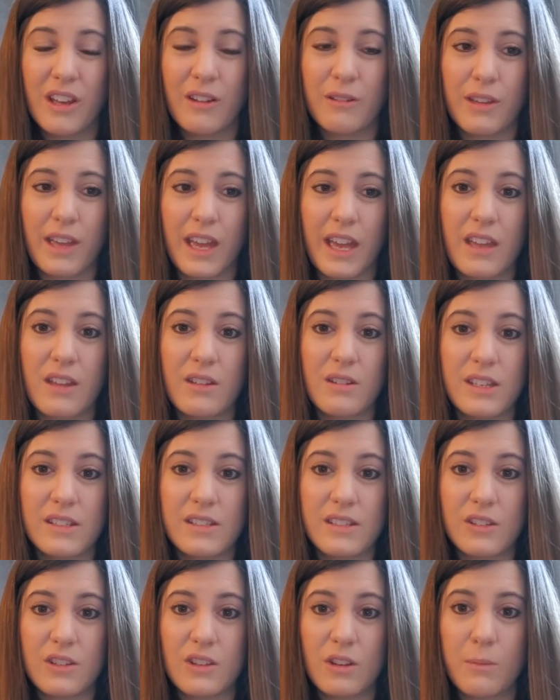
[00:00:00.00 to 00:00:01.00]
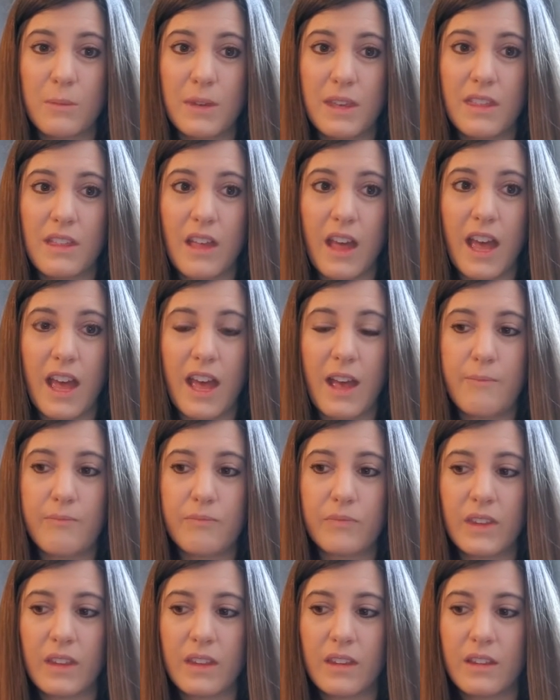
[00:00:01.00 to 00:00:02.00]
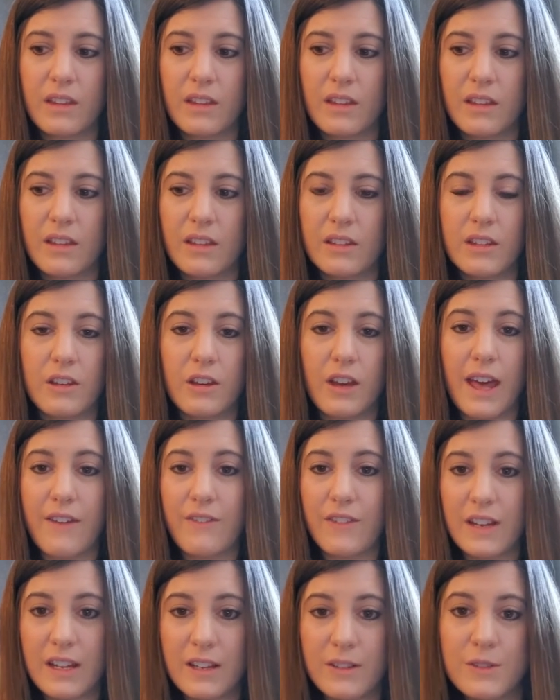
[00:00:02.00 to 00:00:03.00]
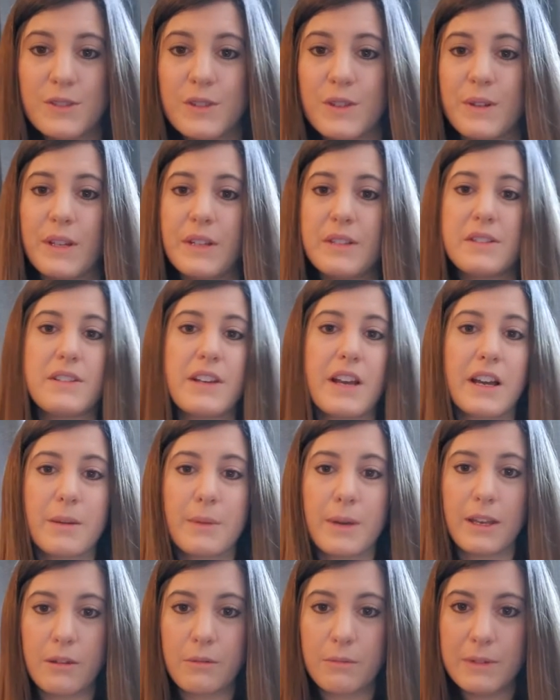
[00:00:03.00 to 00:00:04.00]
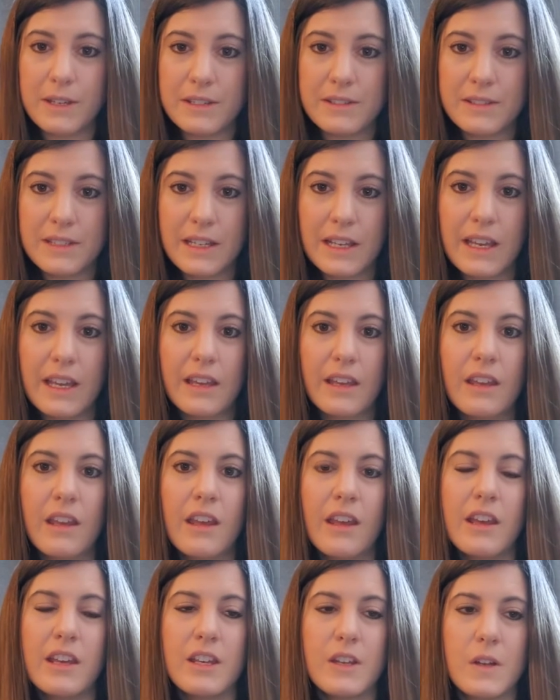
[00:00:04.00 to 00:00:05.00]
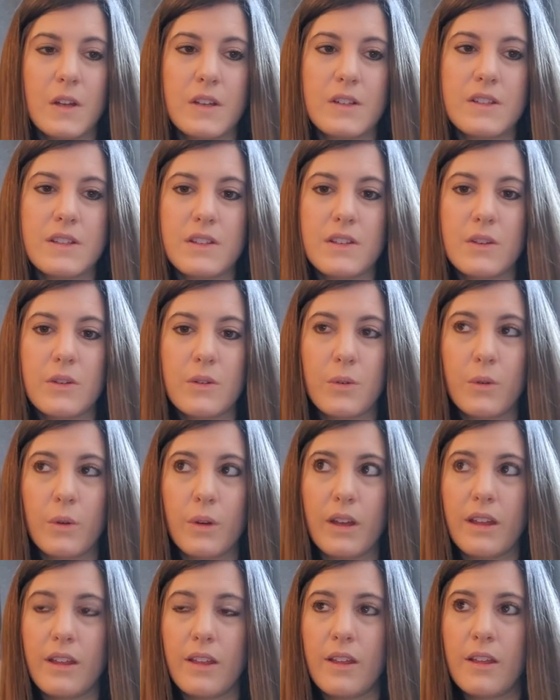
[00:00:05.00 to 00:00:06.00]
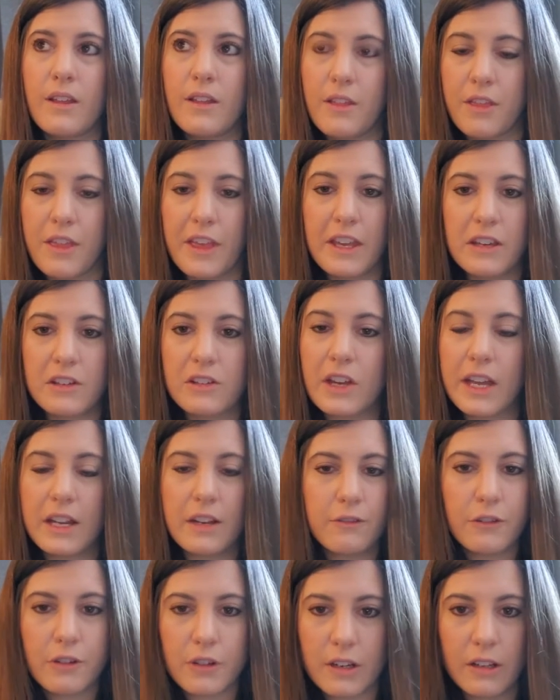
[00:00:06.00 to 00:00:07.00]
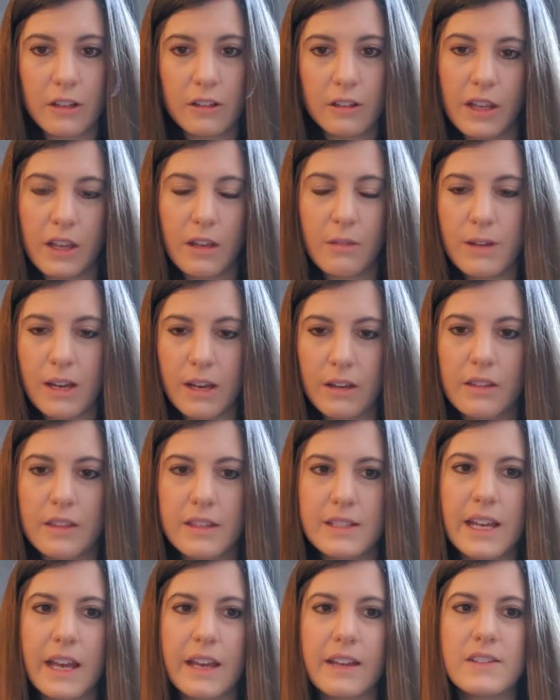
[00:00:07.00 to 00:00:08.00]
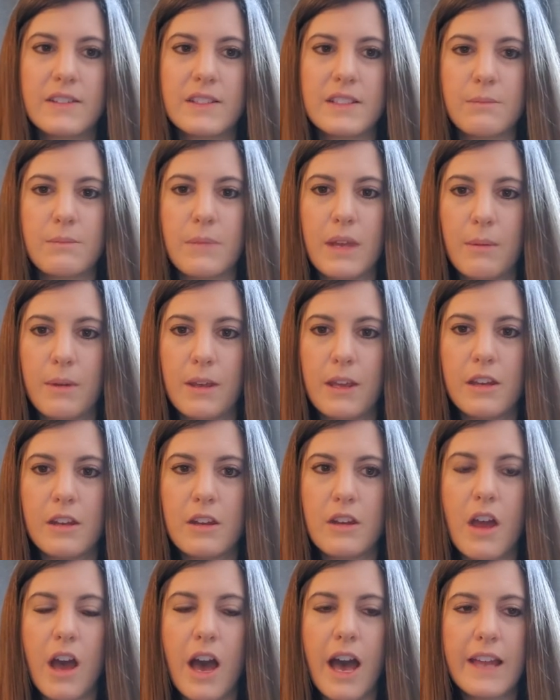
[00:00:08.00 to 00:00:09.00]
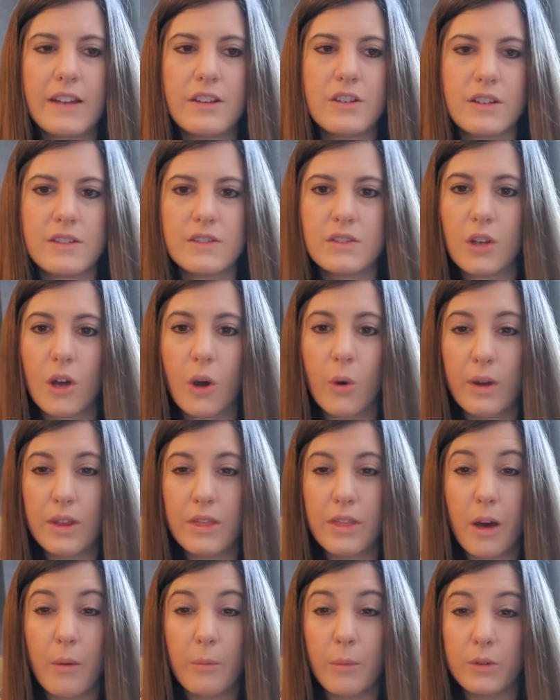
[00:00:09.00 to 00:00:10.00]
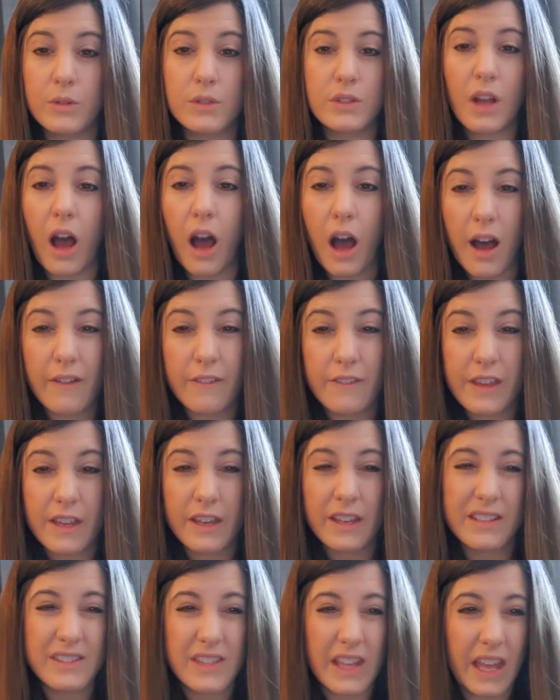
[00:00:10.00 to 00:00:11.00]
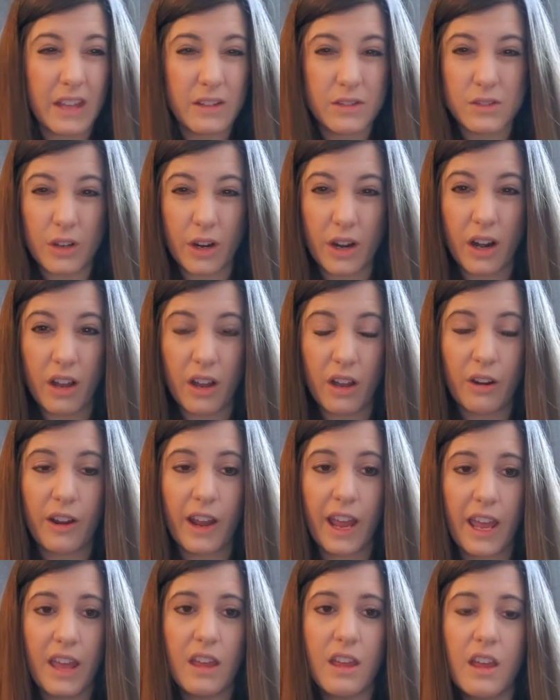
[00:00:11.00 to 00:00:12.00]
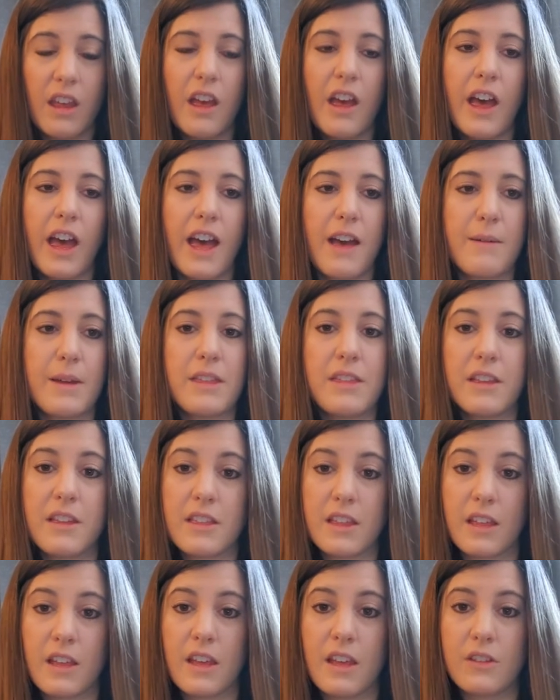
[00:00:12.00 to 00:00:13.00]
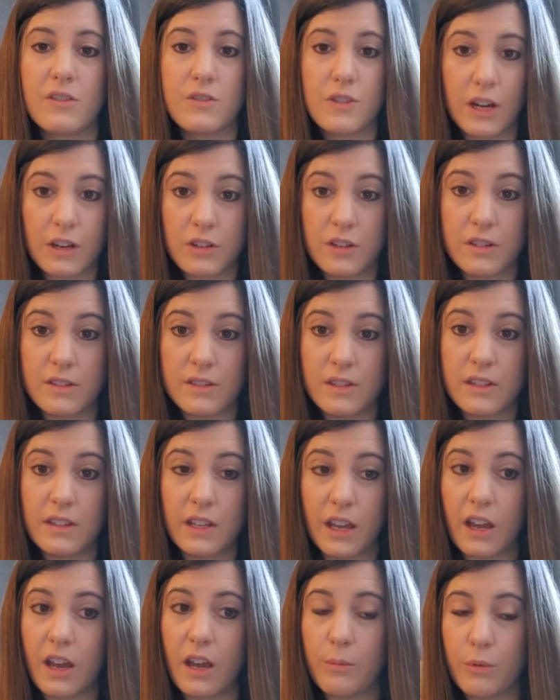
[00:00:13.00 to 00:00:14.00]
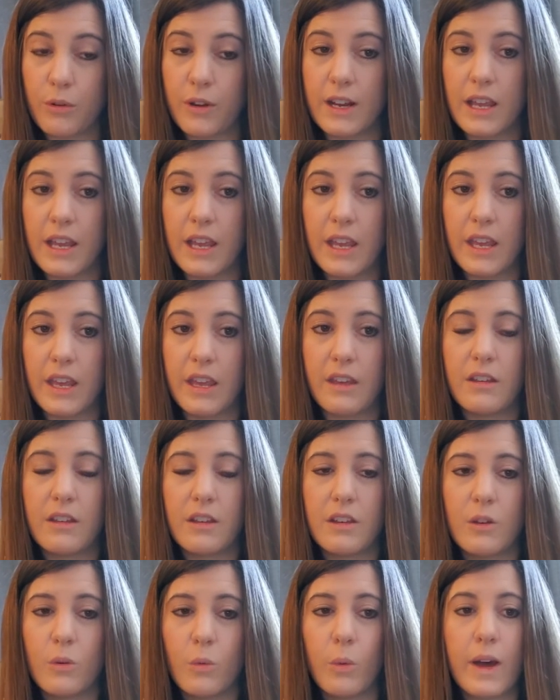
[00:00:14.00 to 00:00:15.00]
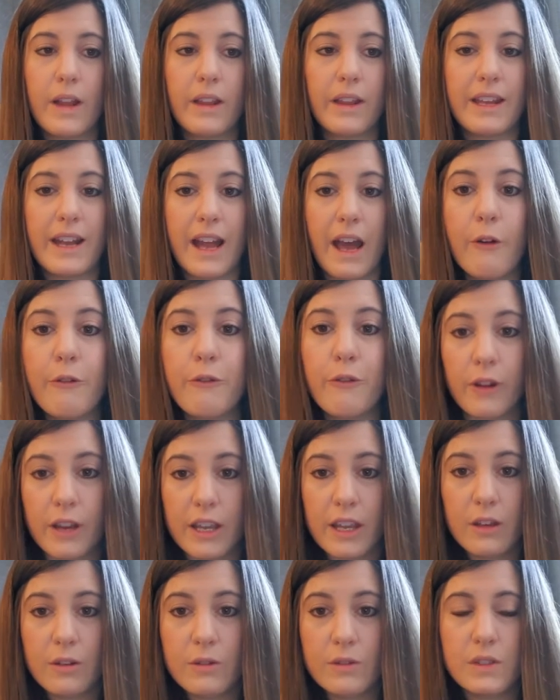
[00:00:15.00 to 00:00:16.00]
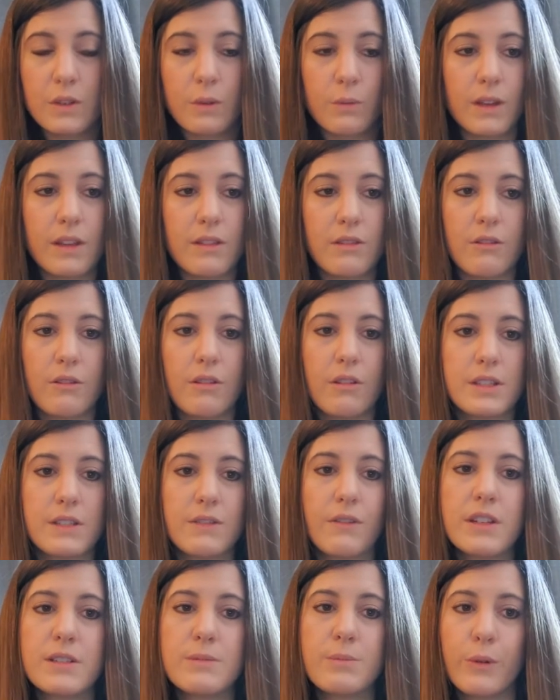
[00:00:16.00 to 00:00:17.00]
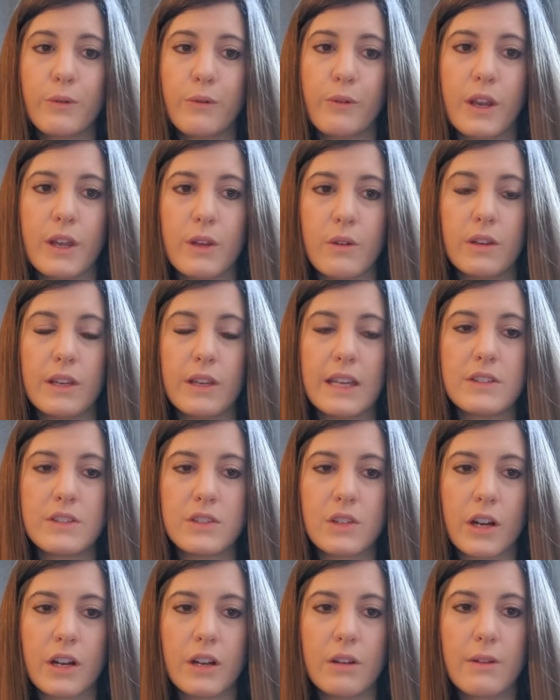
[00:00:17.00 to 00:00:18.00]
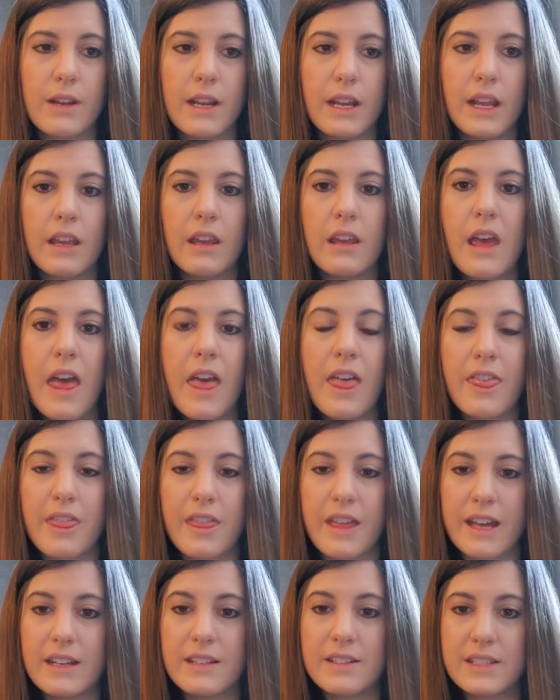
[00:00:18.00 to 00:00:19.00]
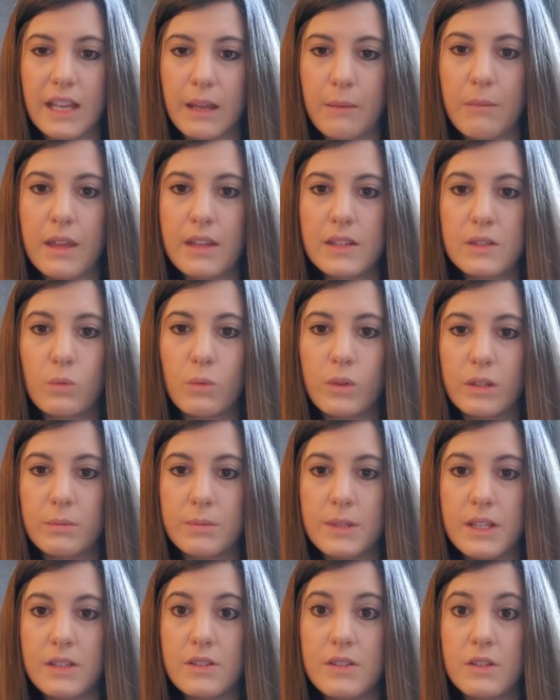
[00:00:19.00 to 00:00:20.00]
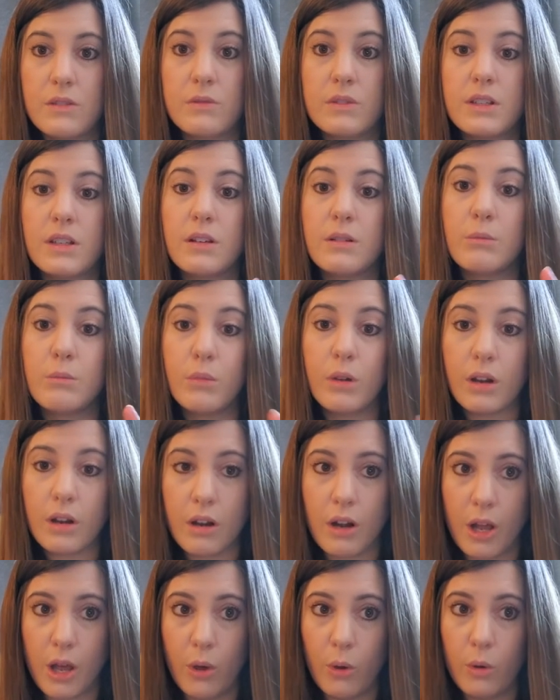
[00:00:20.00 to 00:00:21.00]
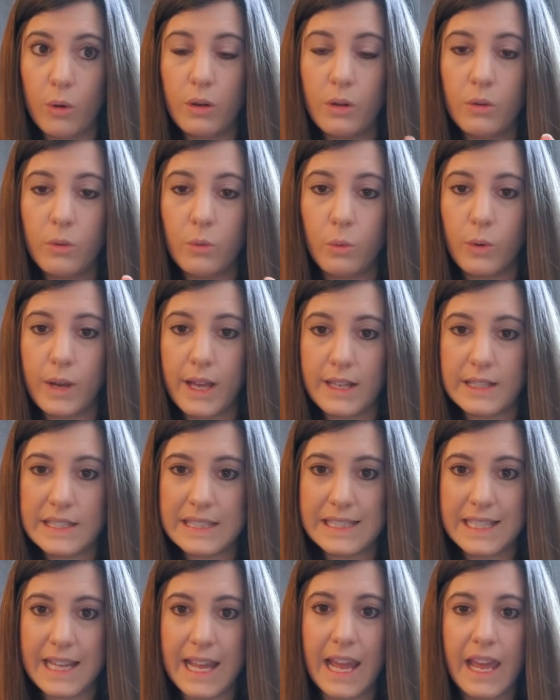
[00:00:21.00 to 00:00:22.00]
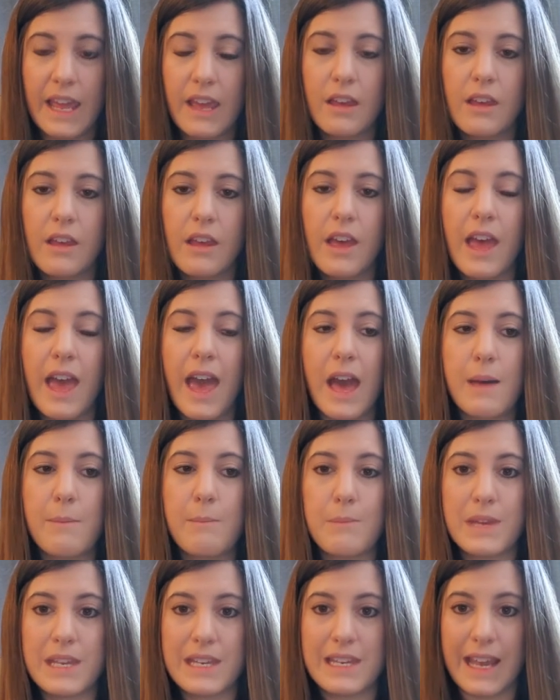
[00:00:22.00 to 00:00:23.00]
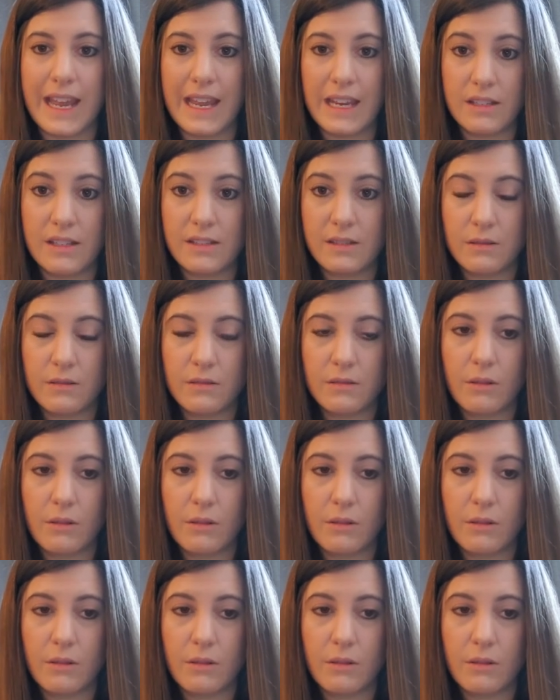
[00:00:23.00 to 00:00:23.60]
Okay, you need to show me your evidence, you need to talk about your reasoning, you need to think kind of critically about the text and maybe not just go with the most obvious answer, all right? I think the instructions in there are pretty well laid out for you, so read through those first before you get started reading. That assignment will be due tomorrow, Wednesday, at midnight.